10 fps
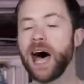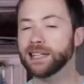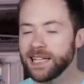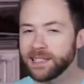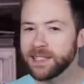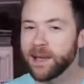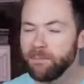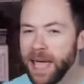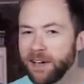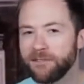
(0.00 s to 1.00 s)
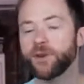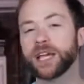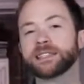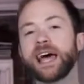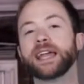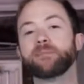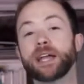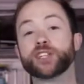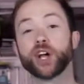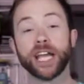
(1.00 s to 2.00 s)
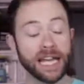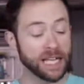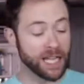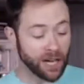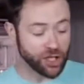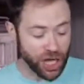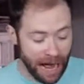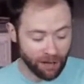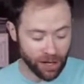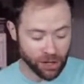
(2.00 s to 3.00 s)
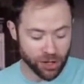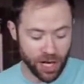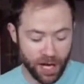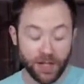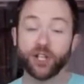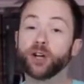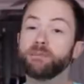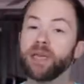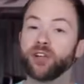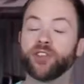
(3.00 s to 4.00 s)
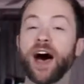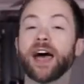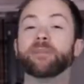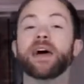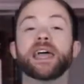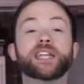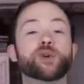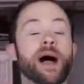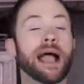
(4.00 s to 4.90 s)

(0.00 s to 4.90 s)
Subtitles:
Hot sauces make food exciting by turning it into a challenge. They turn mealtime into a